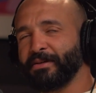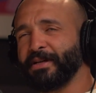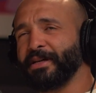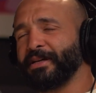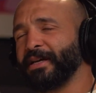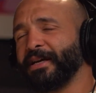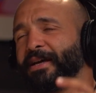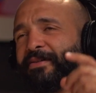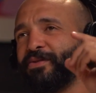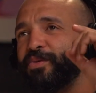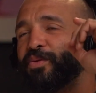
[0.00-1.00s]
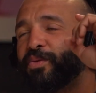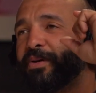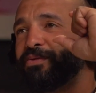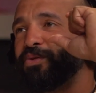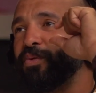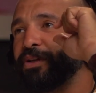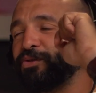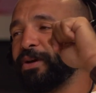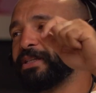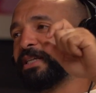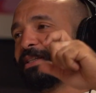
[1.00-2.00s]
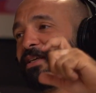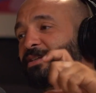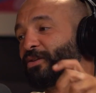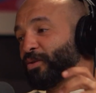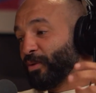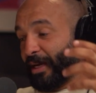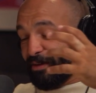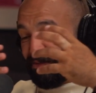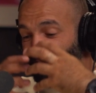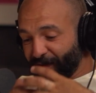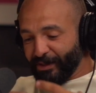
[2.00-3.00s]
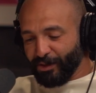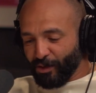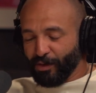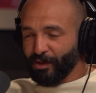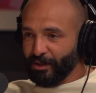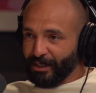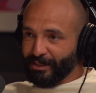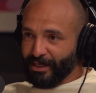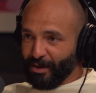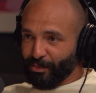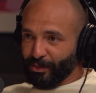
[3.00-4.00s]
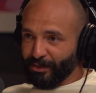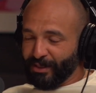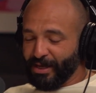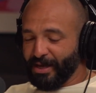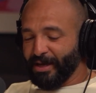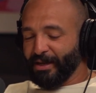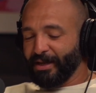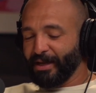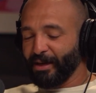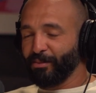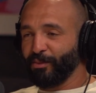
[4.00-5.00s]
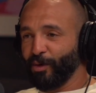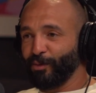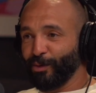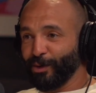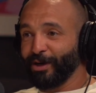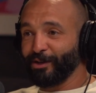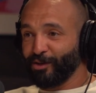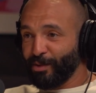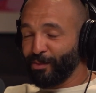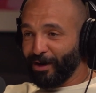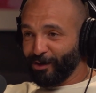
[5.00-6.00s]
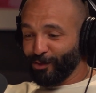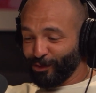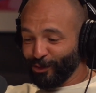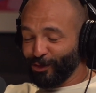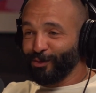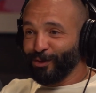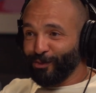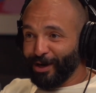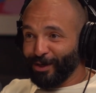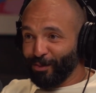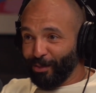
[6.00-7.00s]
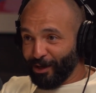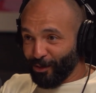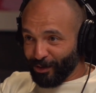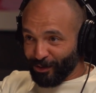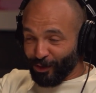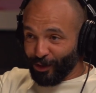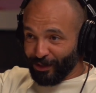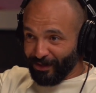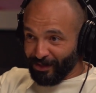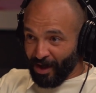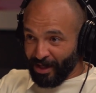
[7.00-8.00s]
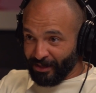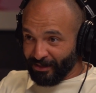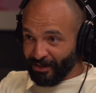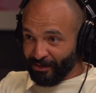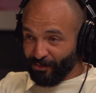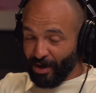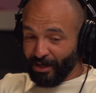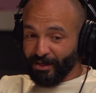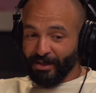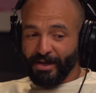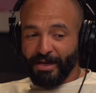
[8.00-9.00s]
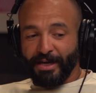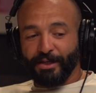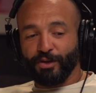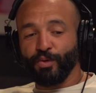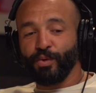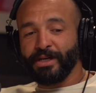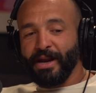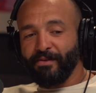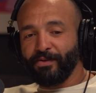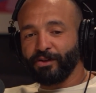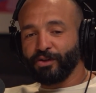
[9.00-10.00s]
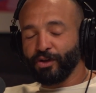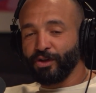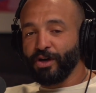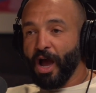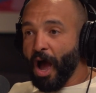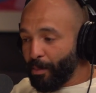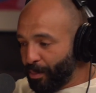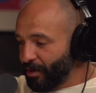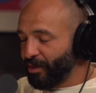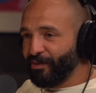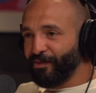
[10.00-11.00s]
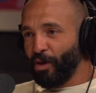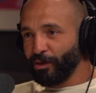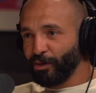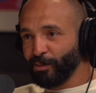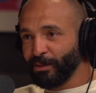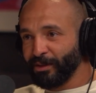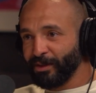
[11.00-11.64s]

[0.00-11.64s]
if you want to translate this into like a physical example, when we were kids, remember how you used to tune the radio by turning the dial, right? You would never turn up the volume